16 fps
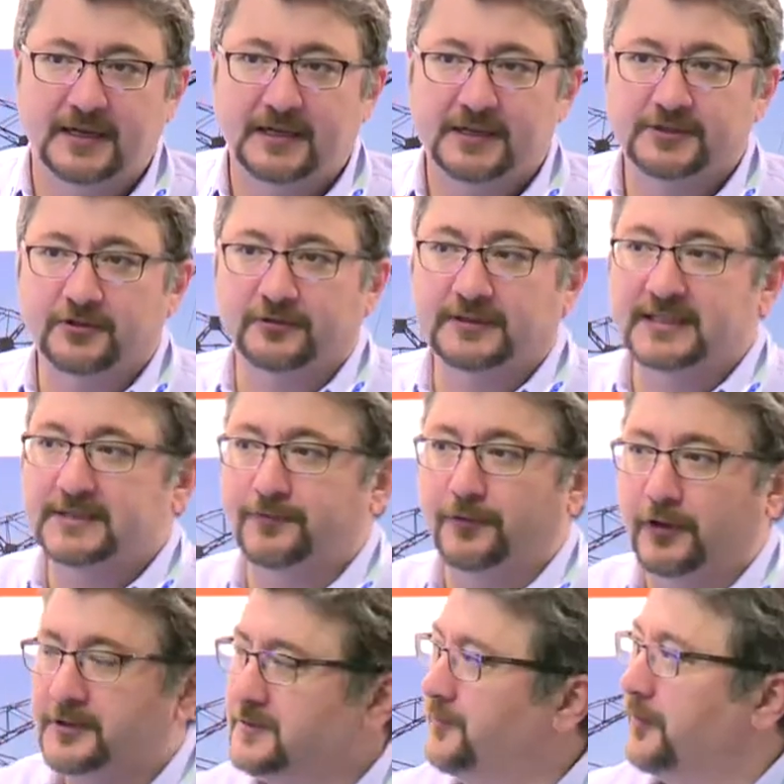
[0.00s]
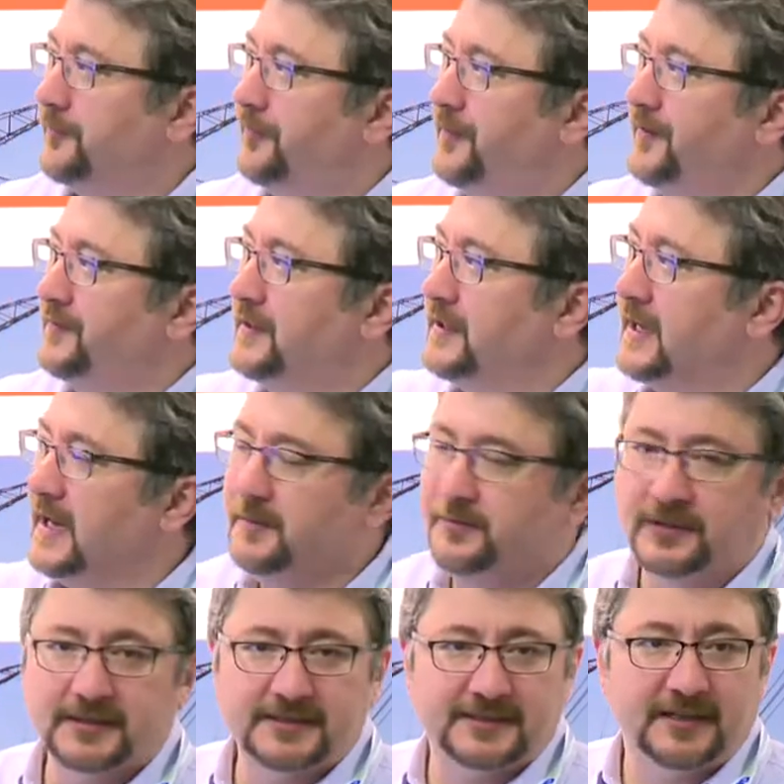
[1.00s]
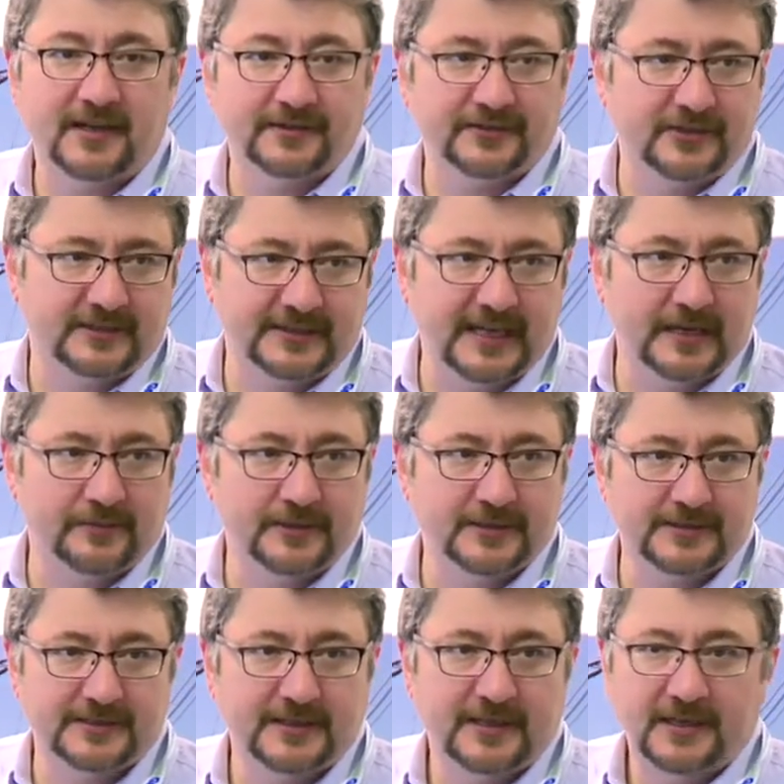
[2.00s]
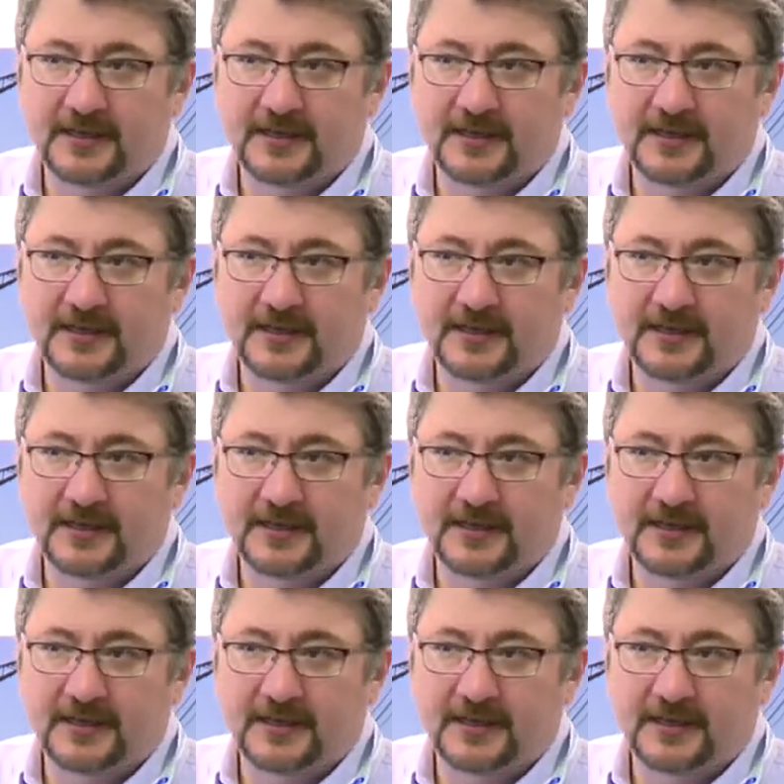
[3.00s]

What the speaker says: So this works for 50 cables, 100 cables.